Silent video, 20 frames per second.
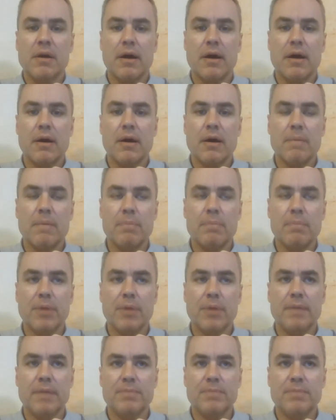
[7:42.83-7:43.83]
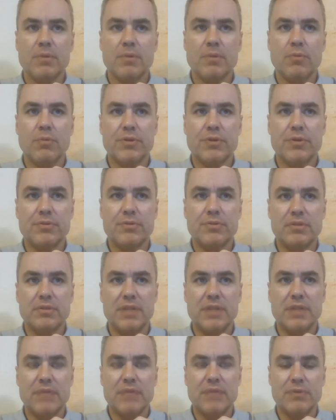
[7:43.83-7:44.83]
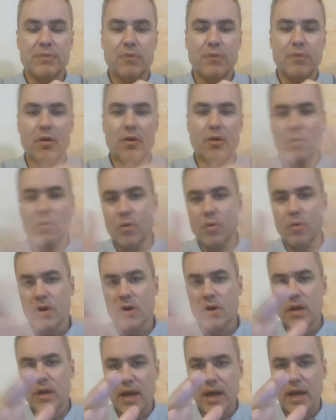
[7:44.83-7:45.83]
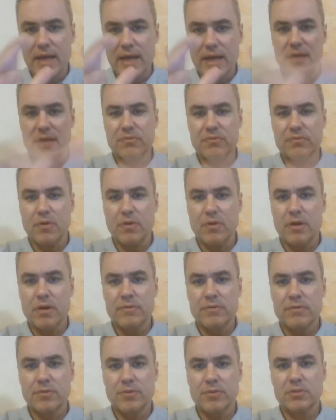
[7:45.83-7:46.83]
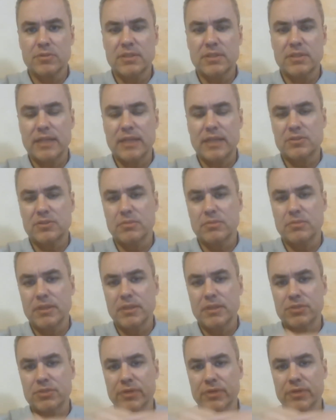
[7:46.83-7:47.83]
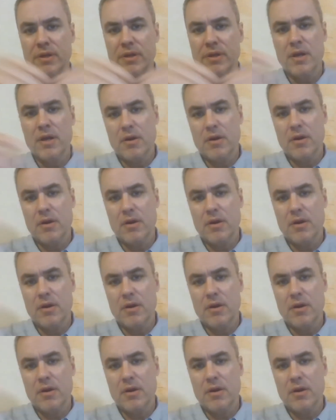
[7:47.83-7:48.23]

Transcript: Um, but with DFFR or IFR, those tests are measuring,